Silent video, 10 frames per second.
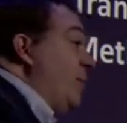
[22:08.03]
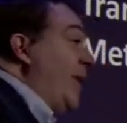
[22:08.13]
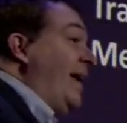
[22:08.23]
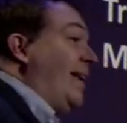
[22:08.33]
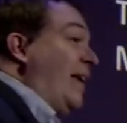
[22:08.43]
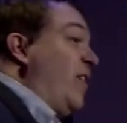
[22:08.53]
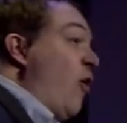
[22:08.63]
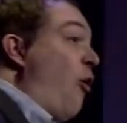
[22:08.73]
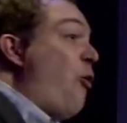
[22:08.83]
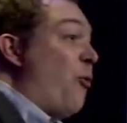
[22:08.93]
a planet like the
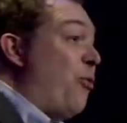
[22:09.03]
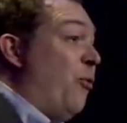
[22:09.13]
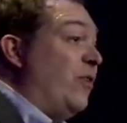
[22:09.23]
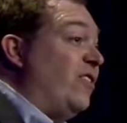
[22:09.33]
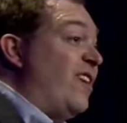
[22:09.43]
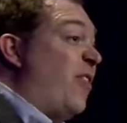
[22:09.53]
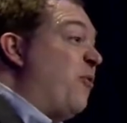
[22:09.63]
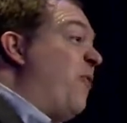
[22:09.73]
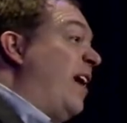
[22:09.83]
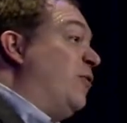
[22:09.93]
Earth, which is another
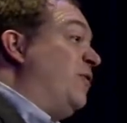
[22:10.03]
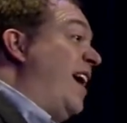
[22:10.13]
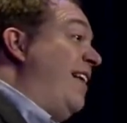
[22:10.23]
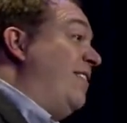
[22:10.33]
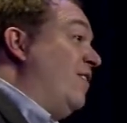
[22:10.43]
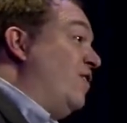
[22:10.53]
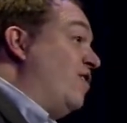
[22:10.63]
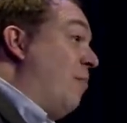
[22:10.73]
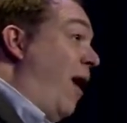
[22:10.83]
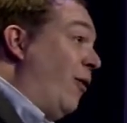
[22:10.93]
factor of 10
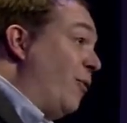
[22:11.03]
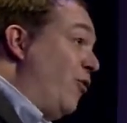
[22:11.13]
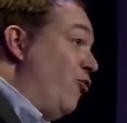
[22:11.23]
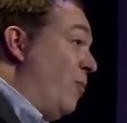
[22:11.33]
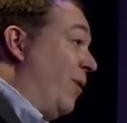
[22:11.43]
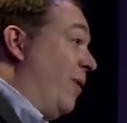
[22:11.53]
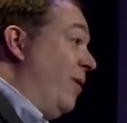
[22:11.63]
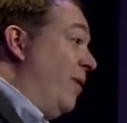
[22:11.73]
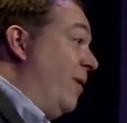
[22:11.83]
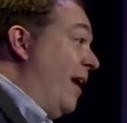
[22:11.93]
smaller than Jupiter,
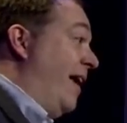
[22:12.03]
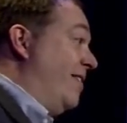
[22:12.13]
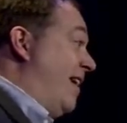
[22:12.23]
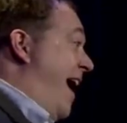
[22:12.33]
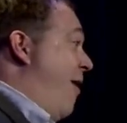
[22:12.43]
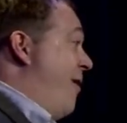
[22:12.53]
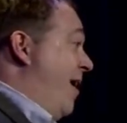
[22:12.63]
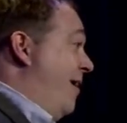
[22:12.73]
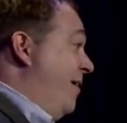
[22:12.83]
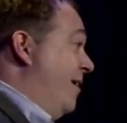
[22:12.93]
and its
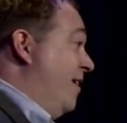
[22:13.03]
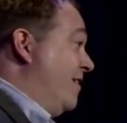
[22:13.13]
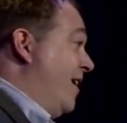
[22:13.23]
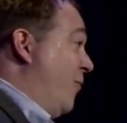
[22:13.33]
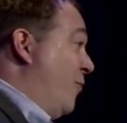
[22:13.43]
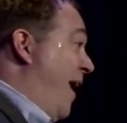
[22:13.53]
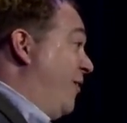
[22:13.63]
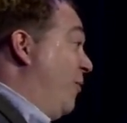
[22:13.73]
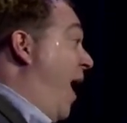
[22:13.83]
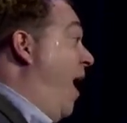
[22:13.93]
area is another
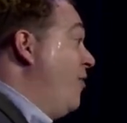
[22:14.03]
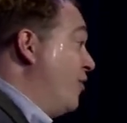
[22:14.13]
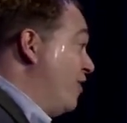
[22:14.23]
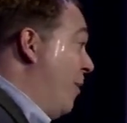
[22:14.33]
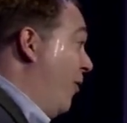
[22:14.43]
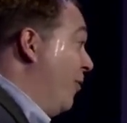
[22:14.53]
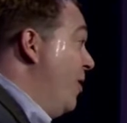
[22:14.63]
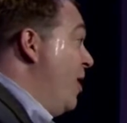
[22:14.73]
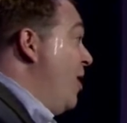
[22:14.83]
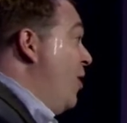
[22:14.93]
factor of 100 smaller,
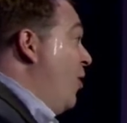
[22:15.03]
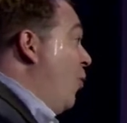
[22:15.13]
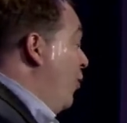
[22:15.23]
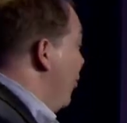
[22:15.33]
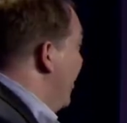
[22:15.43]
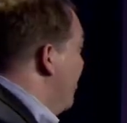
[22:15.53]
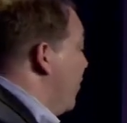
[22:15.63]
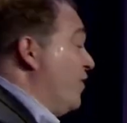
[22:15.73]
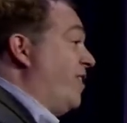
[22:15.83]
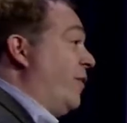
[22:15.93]
we're looking
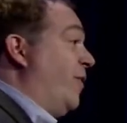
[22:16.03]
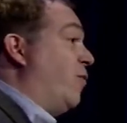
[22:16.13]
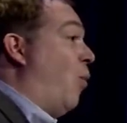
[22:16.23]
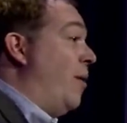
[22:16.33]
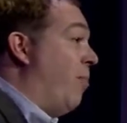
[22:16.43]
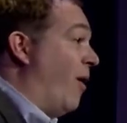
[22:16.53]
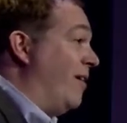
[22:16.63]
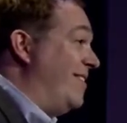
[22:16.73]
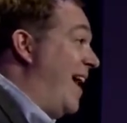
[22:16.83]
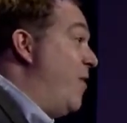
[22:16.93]
for a signal that's one part
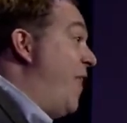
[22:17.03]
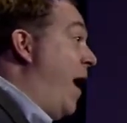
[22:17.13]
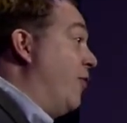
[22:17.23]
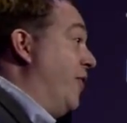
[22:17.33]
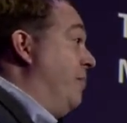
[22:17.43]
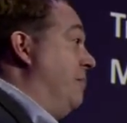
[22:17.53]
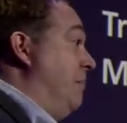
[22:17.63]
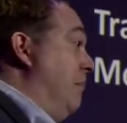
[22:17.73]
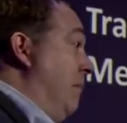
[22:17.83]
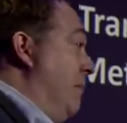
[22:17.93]
in 10,000.
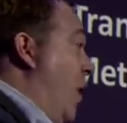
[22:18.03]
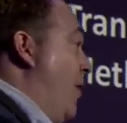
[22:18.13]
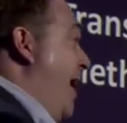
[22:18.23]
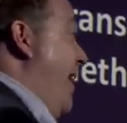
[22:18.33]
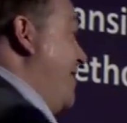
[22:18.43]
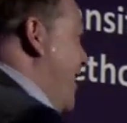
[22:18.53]
Hmm, okay, that's